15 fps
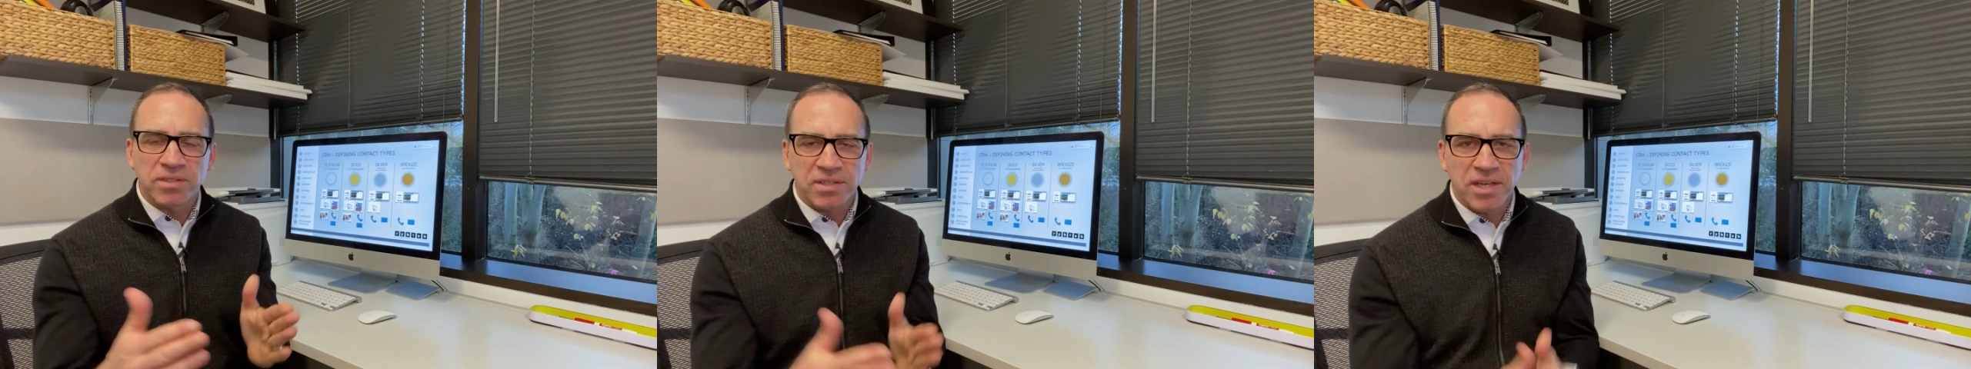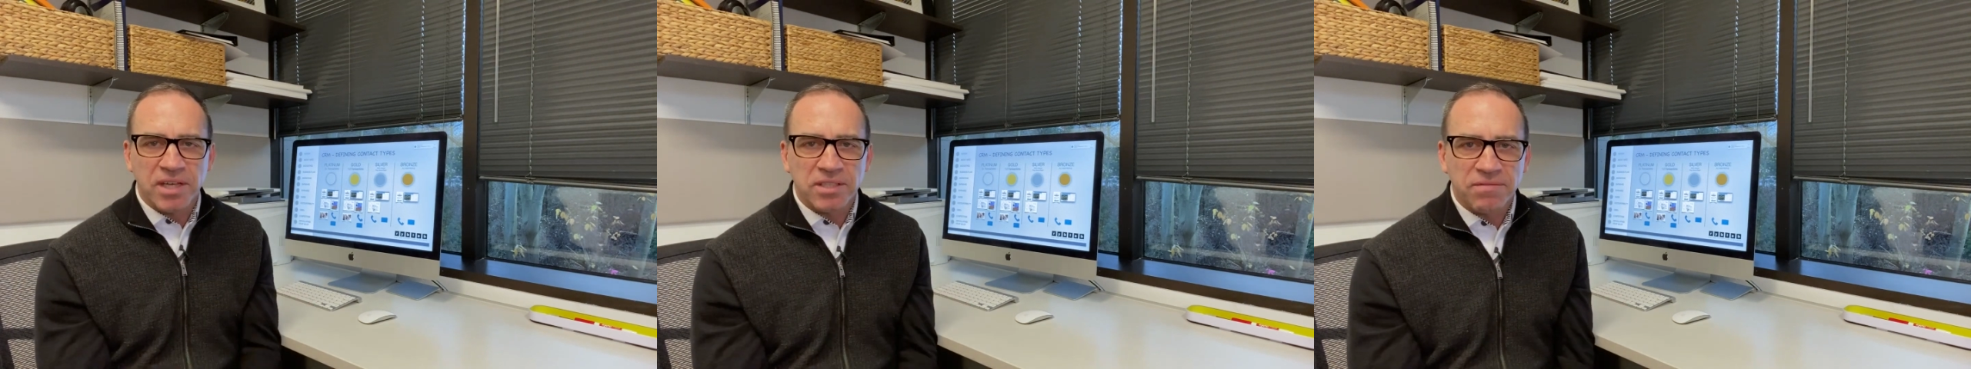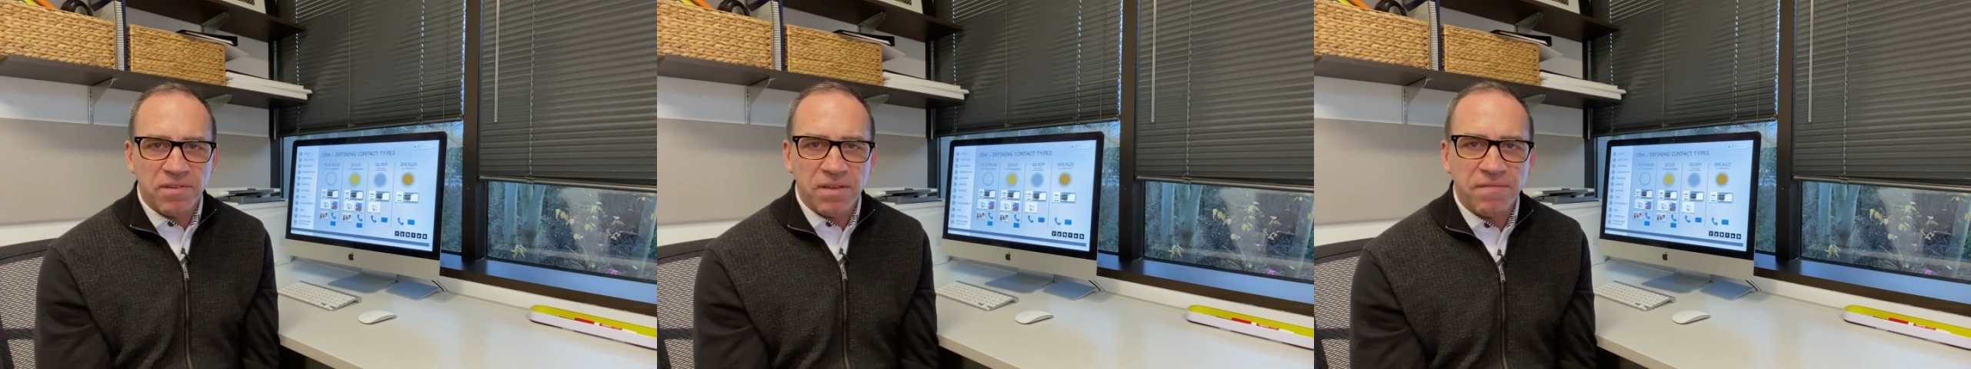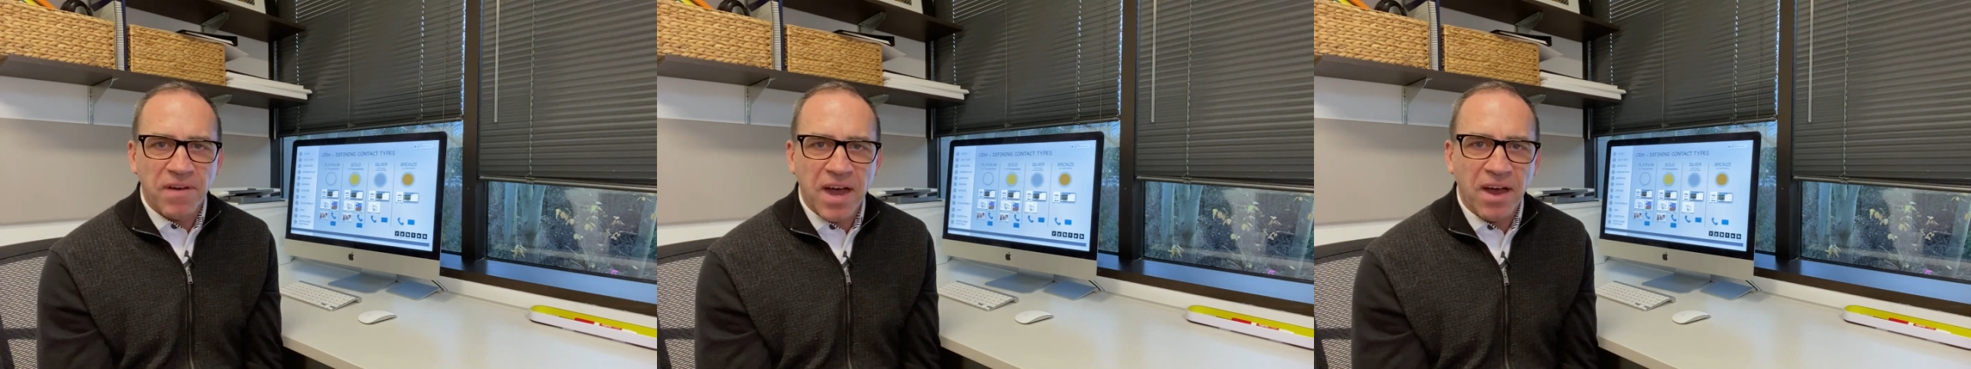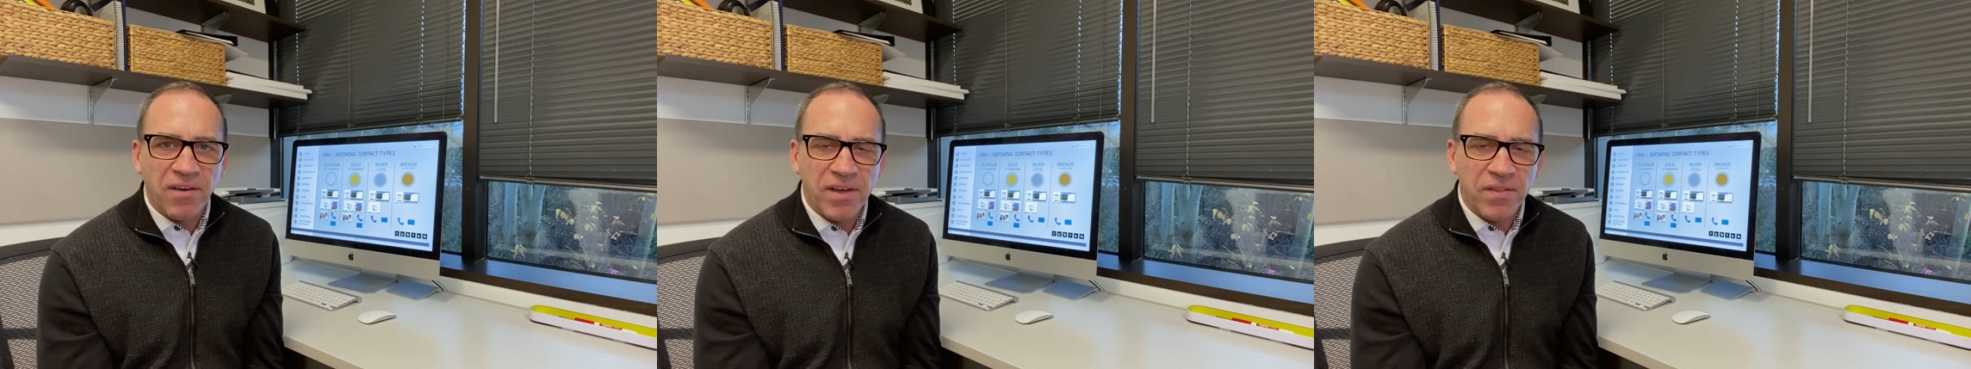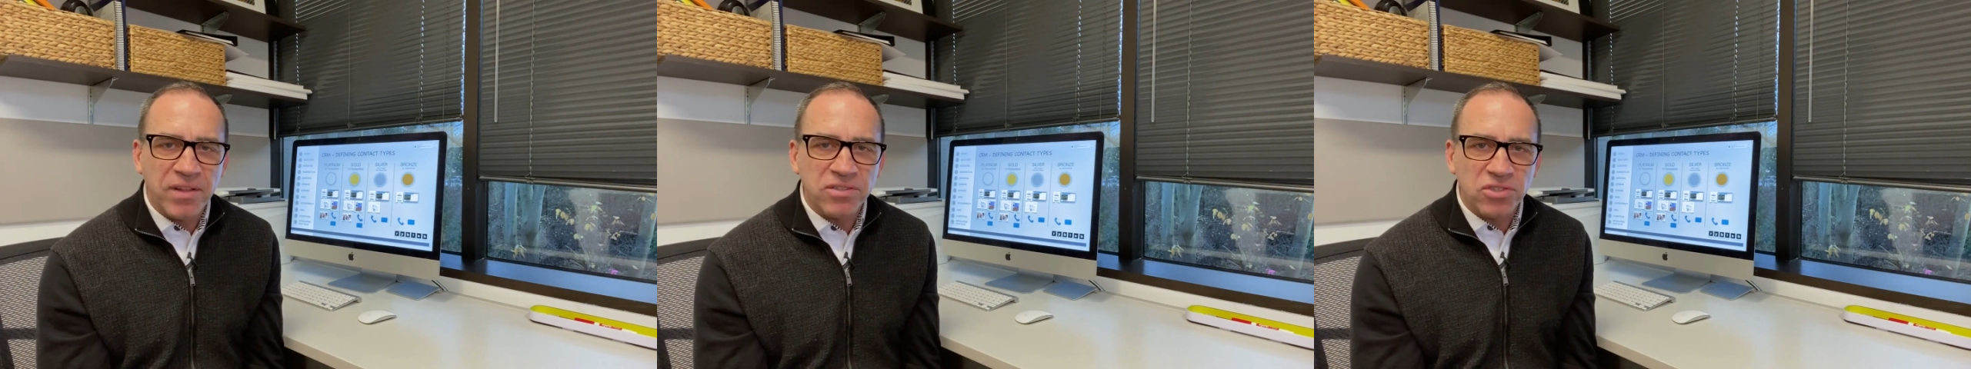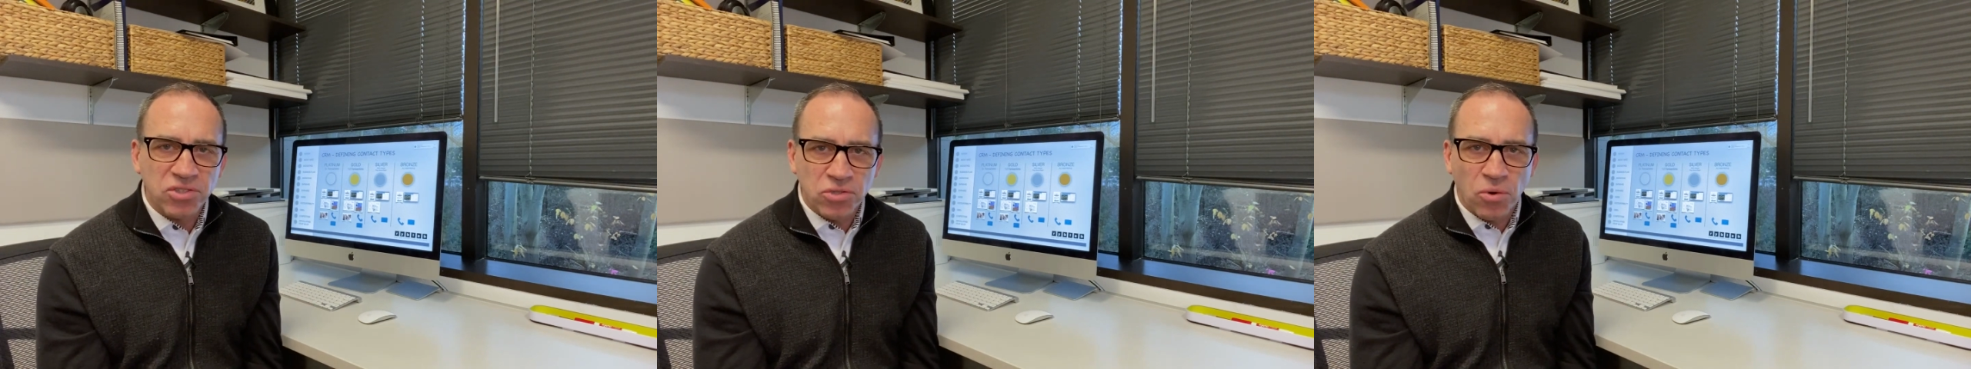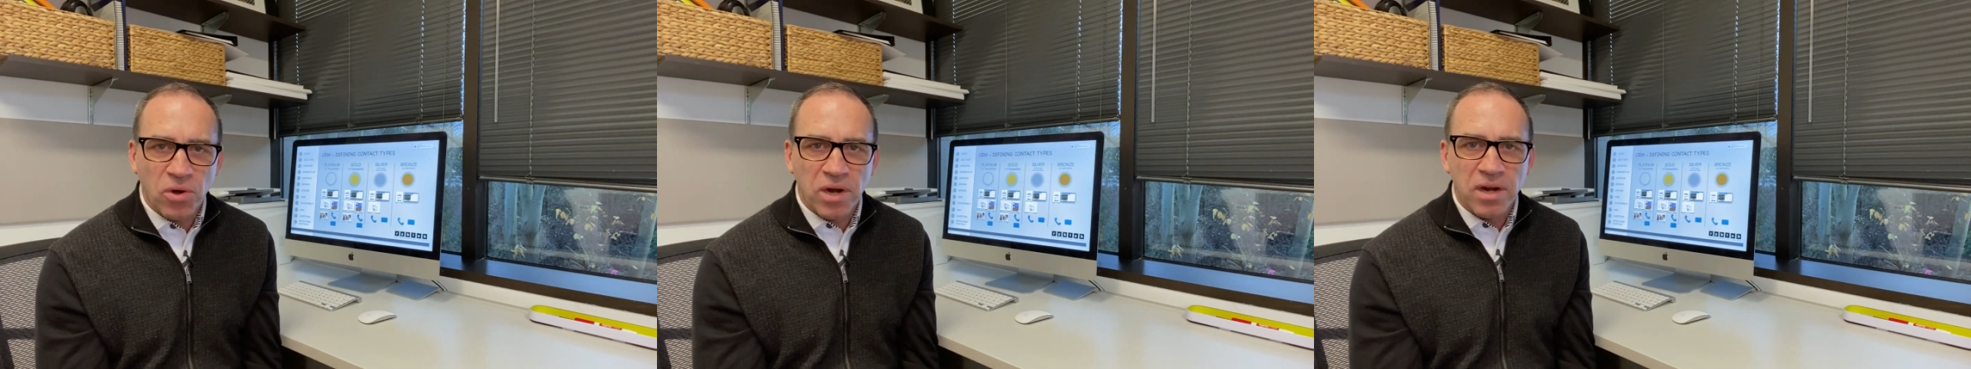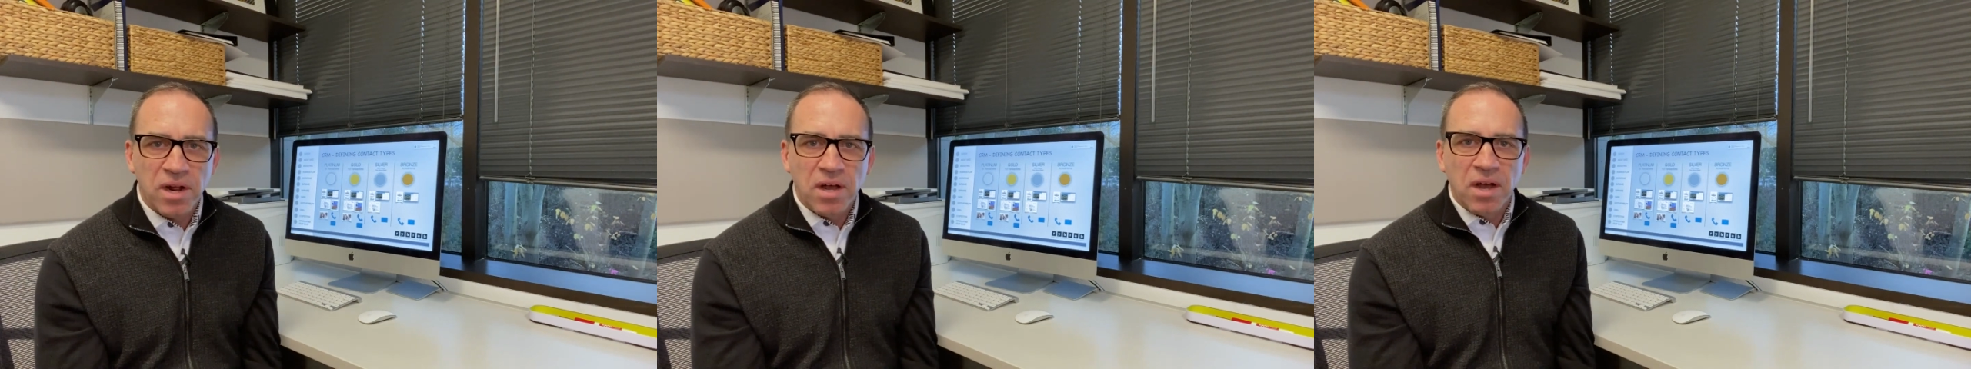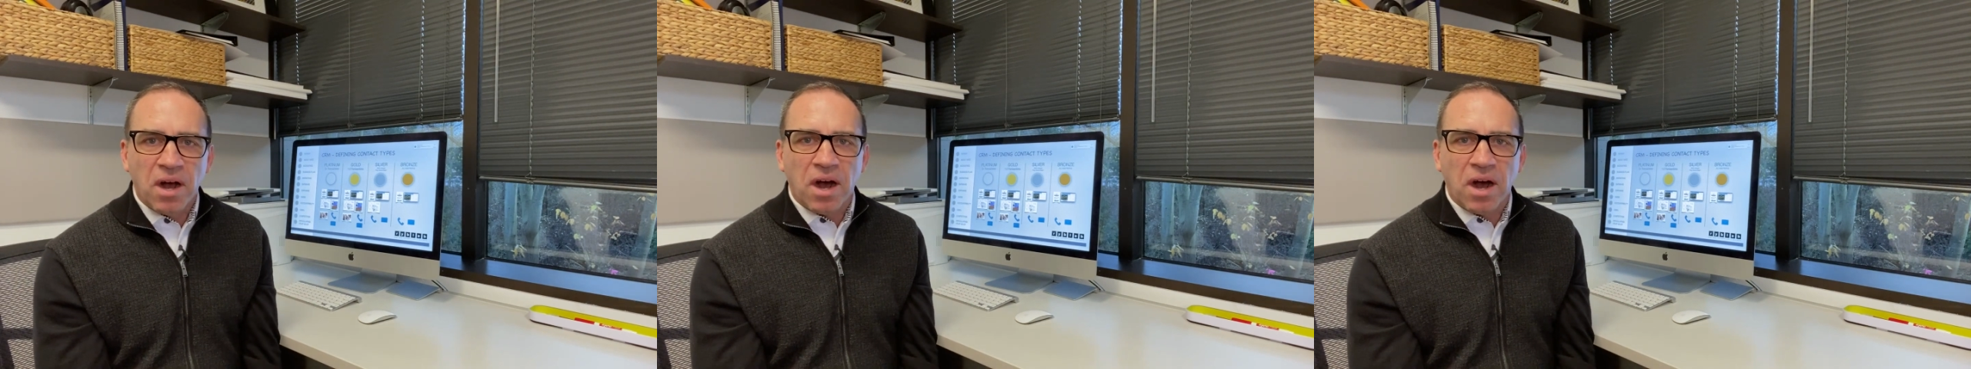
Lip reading: a CSV file and then store it